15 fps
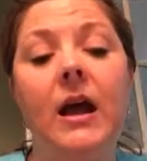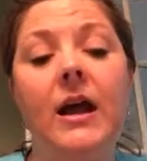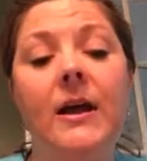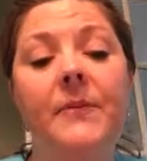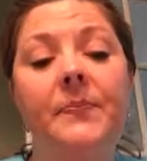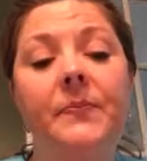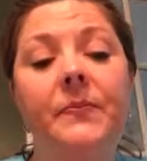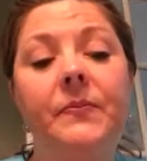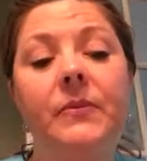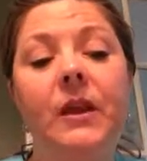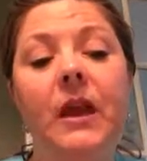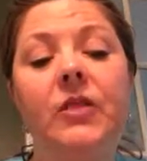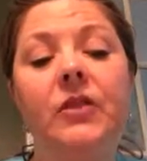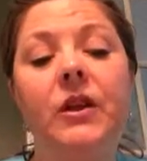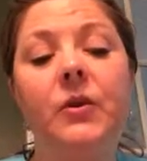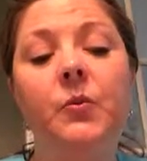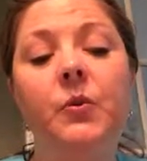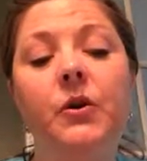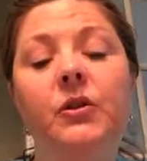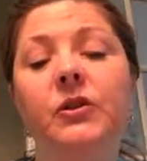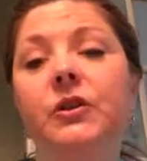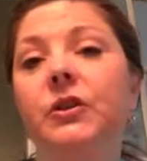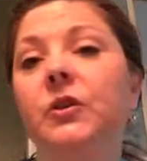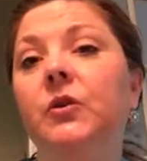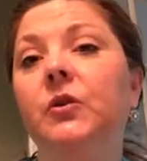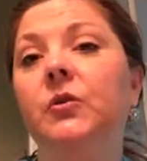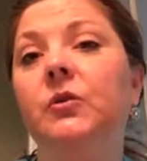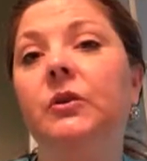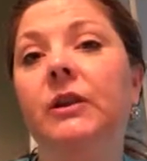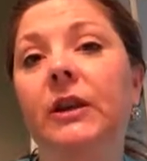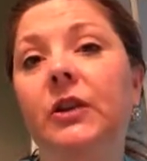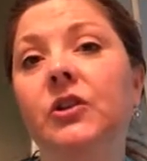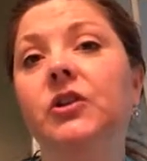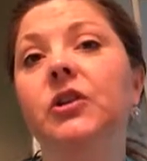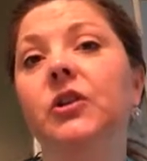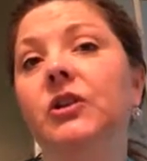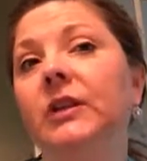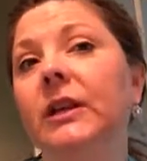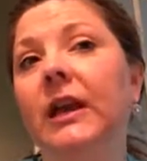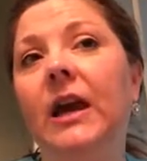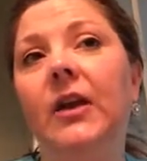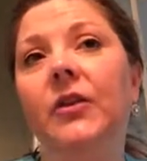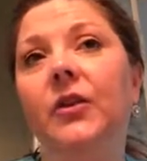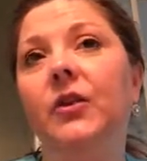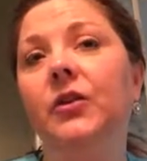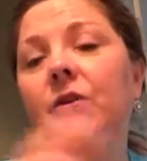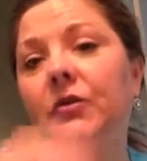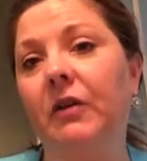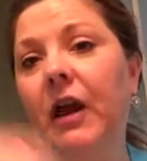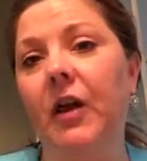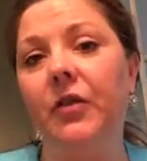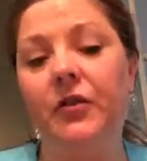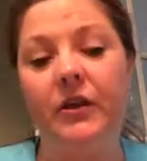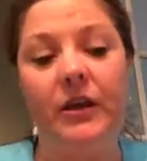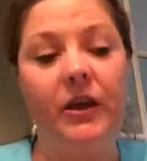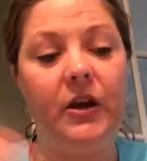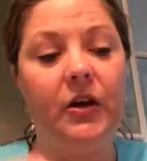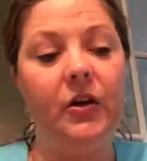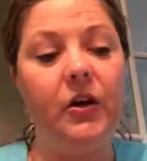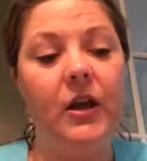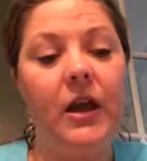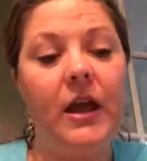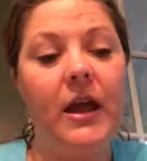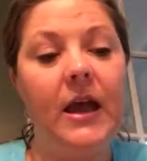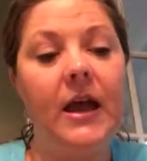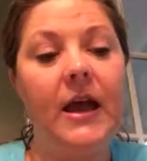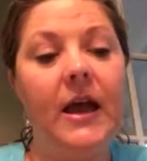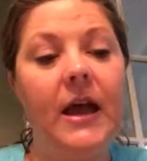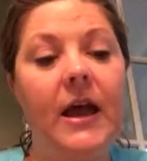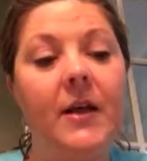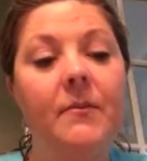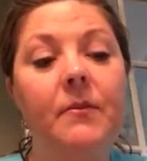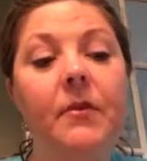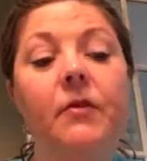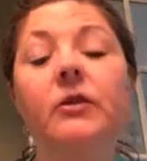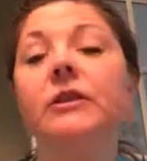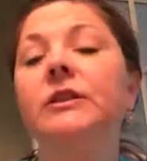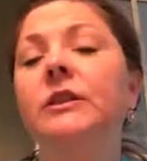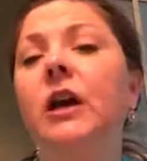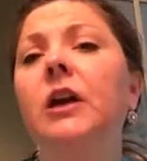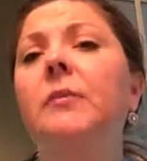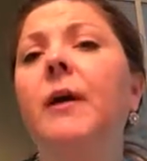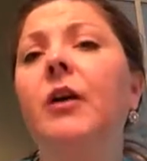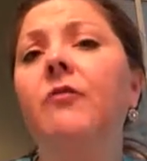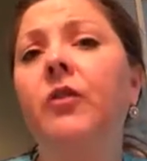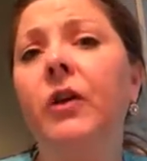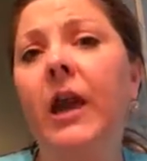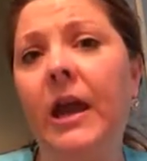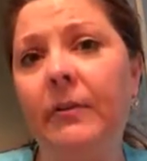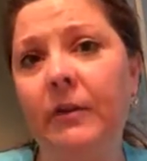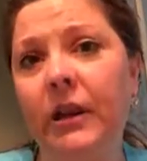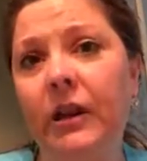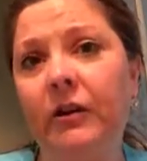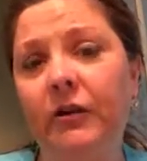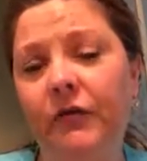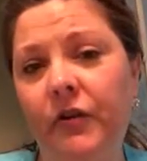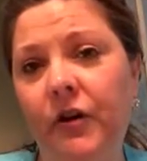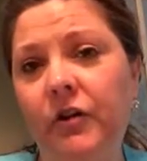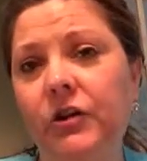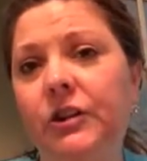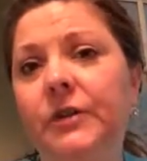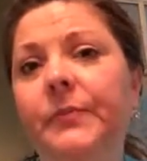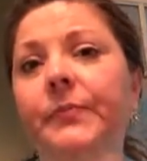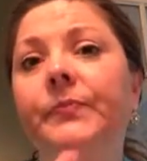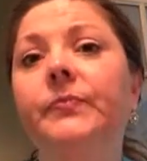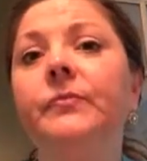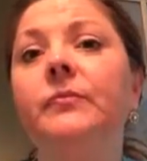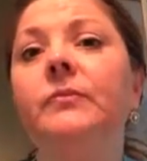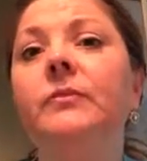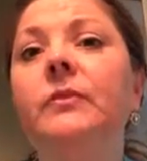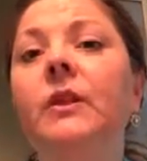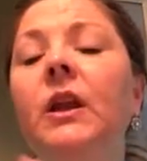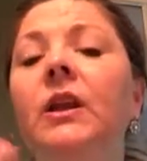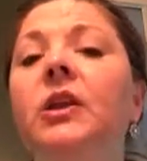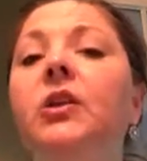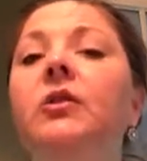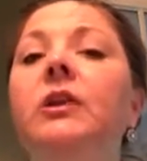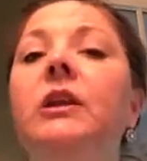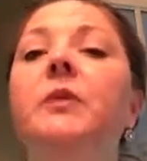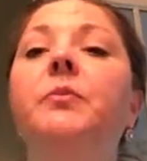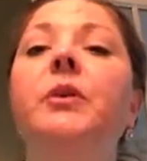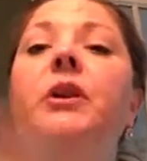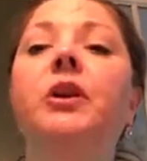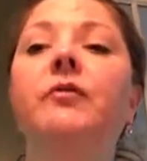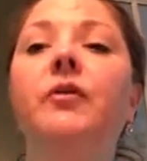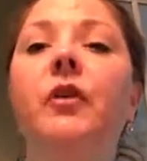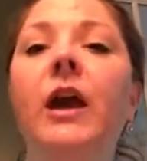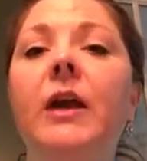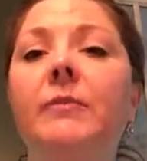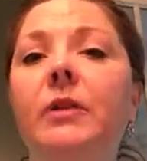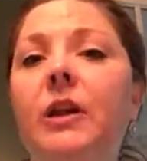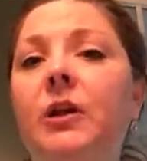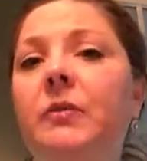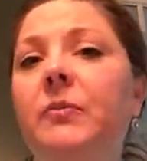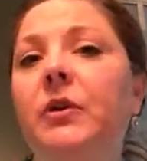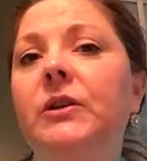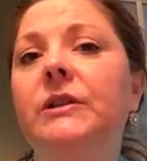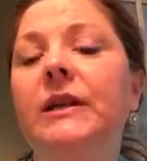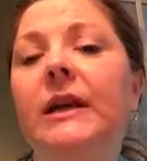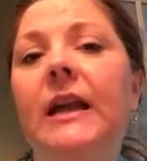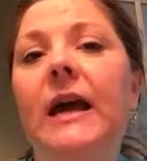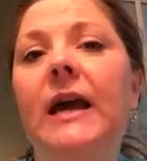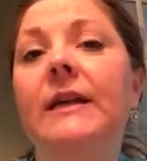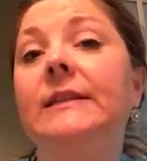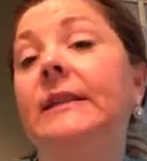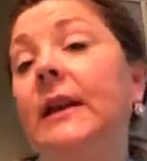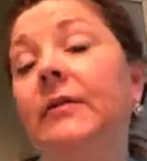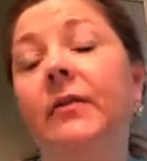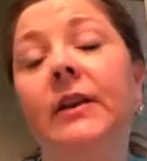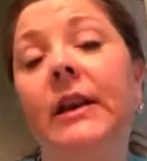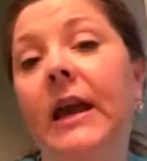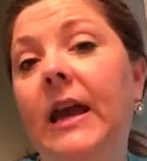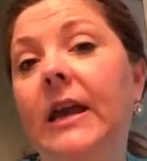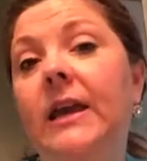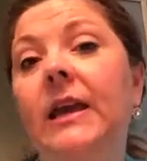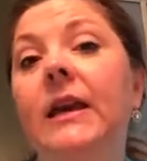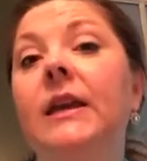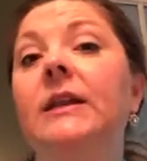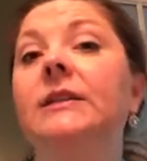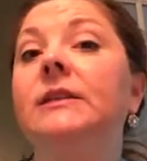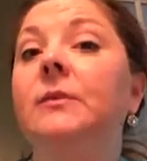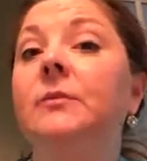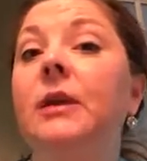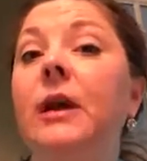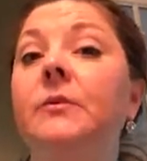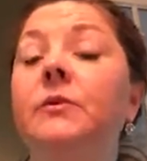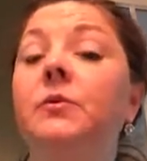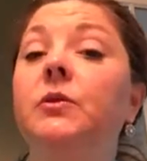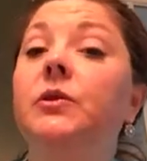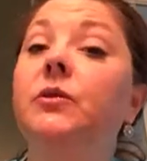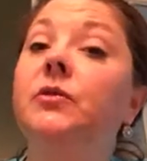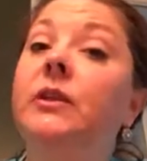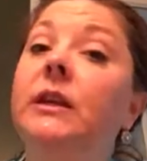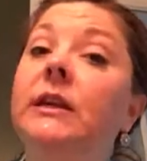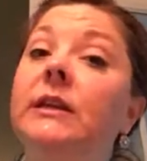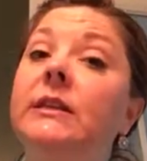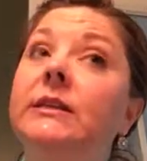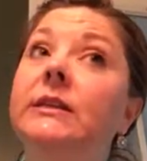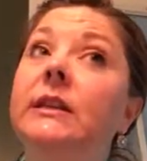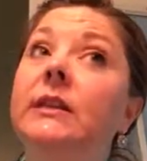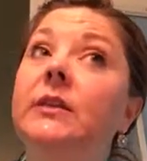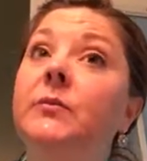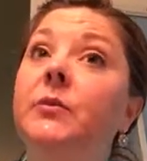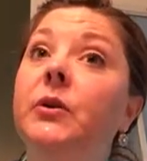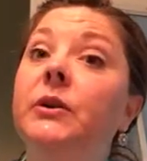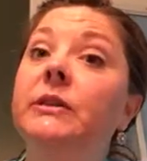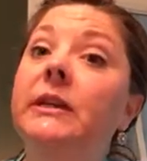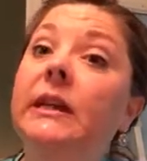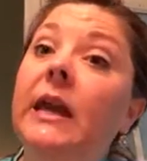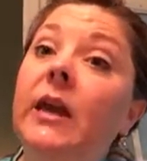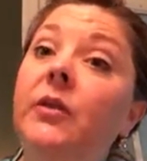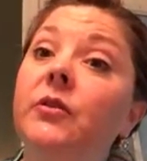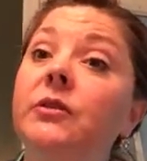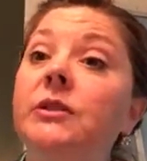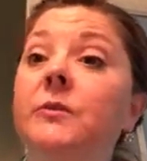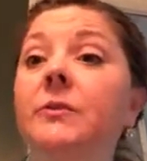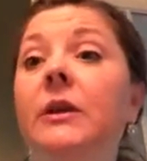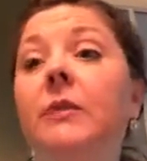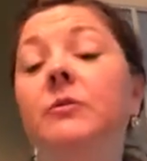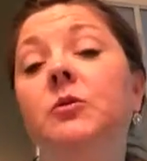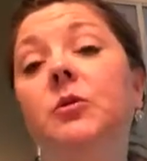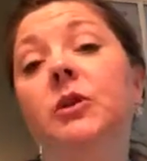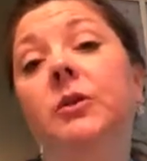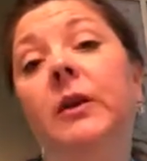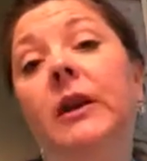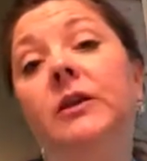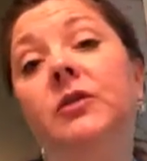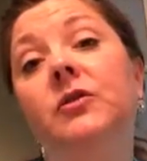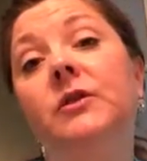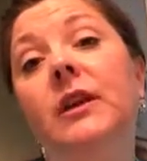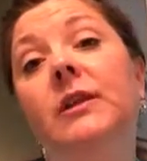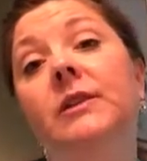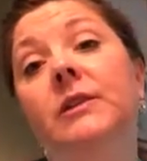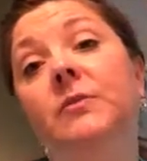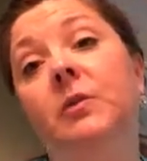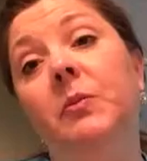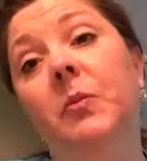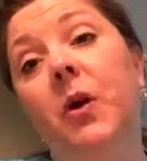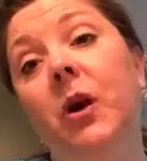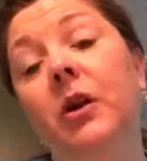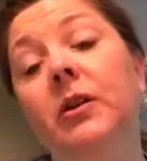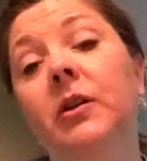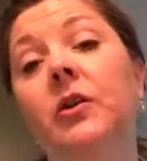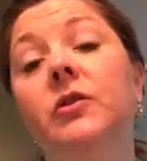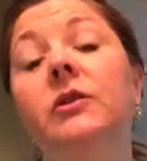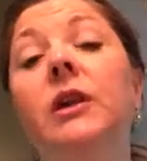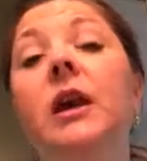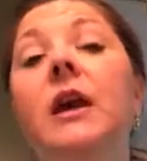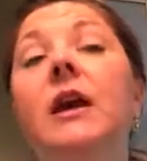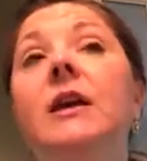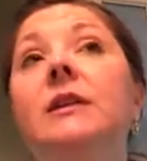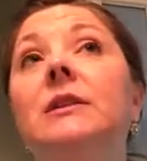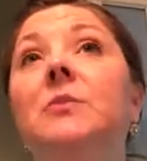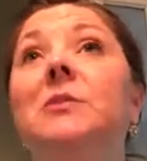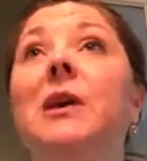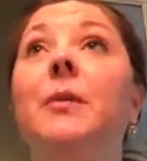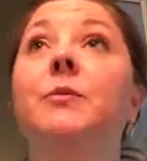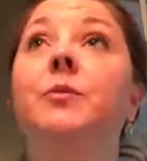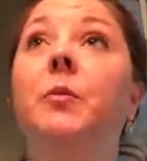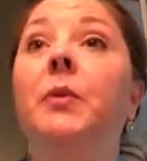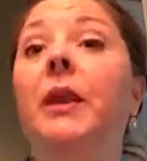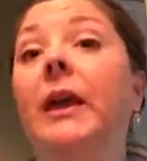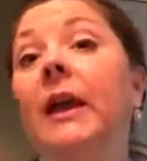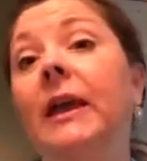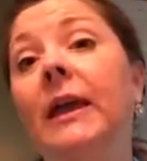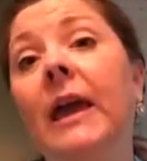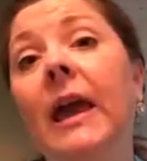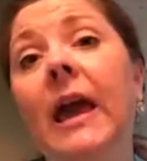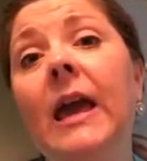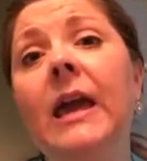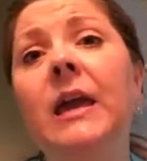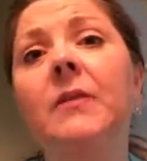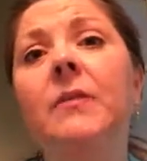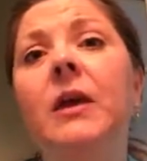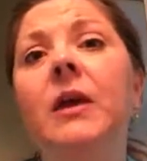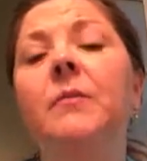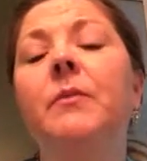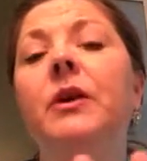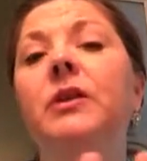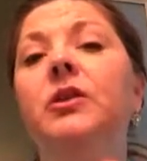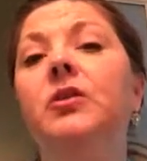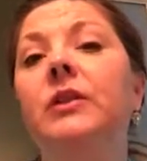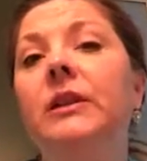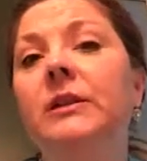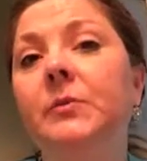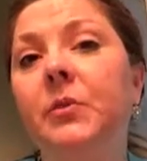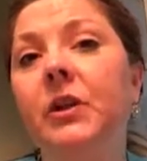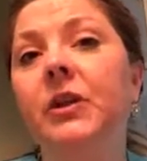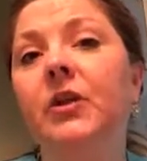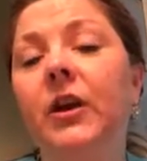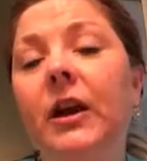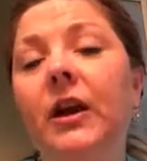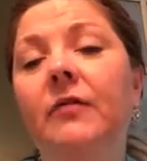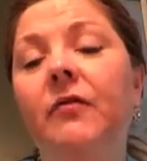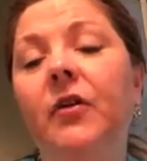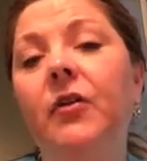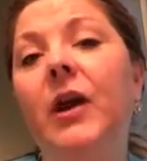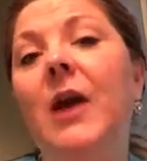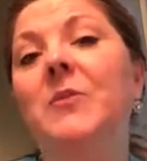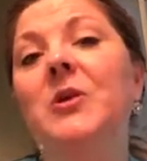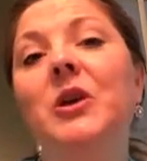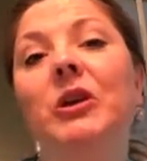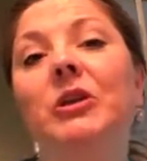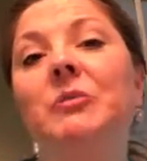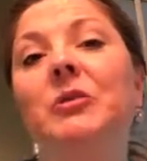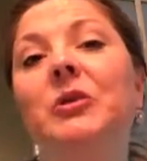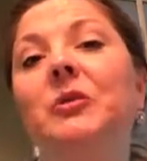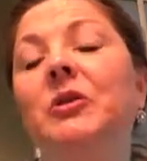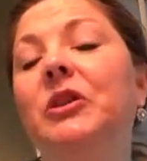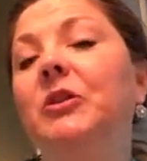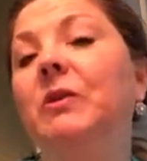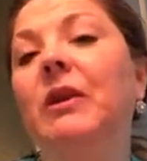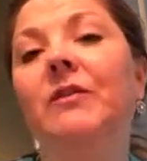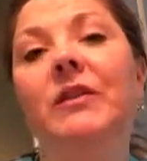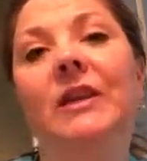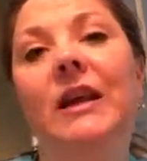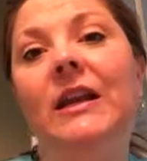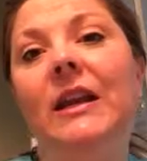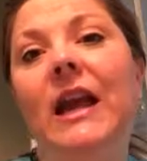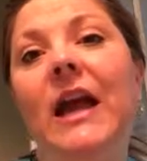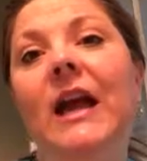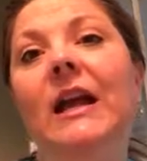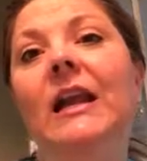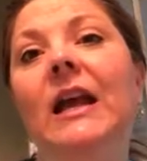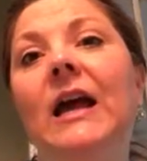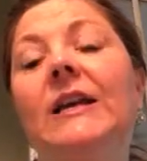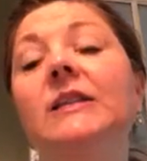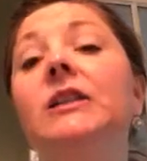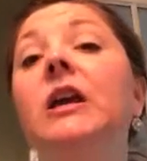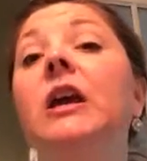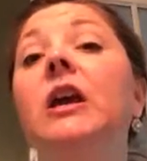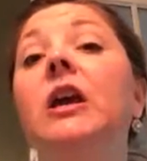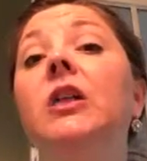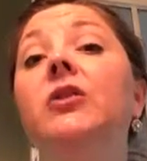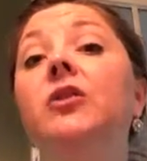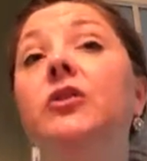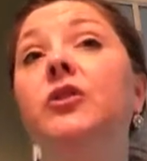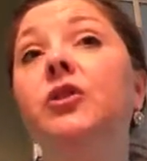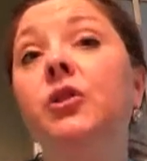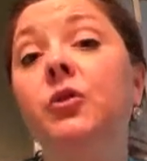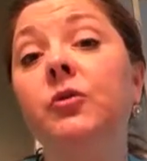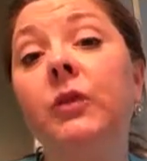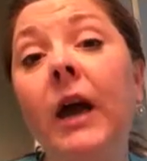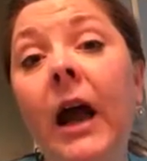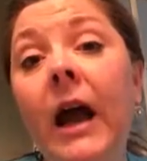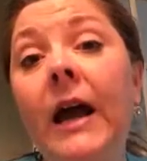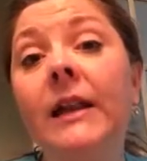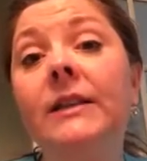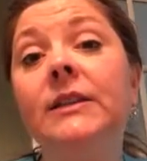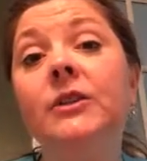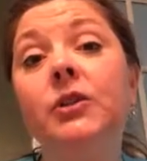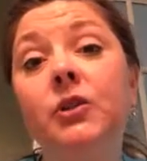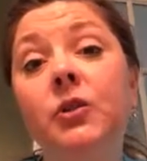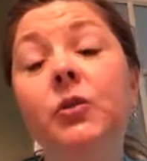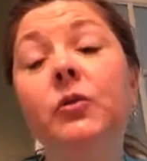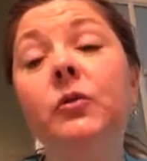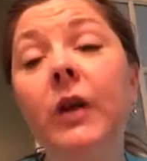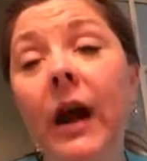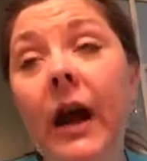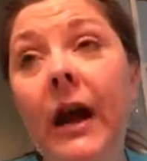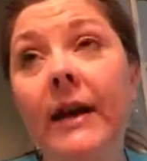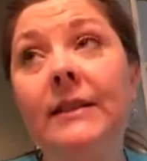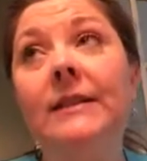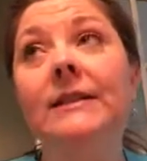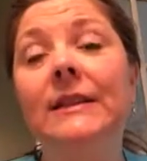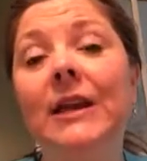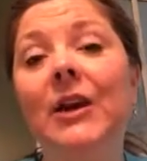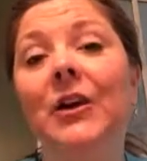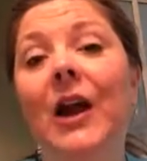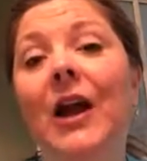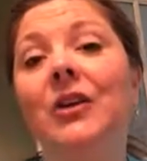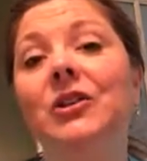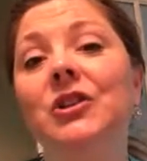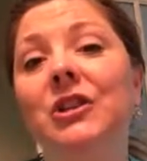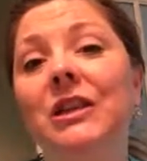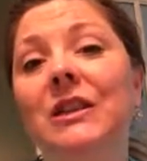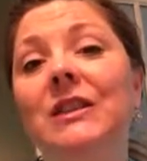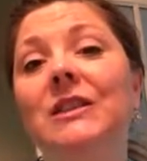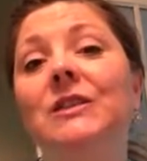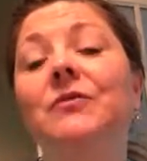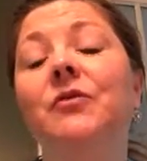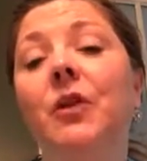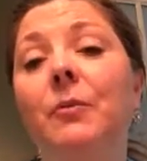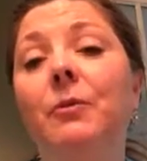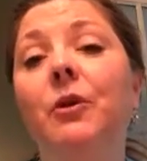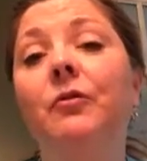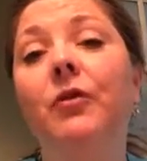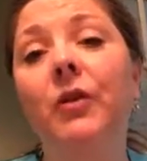And then we'll do literature together throughout the year. Let's talk about vocabulary first. You need to bring your vocabulary book to class every day. Sometimes we'll do things in the book together. Sometimes we'll do exercises with partners. Sometimes we'll play a game. But you need to bring your vocabulary book with you every day to class. Do not tear out sheets from your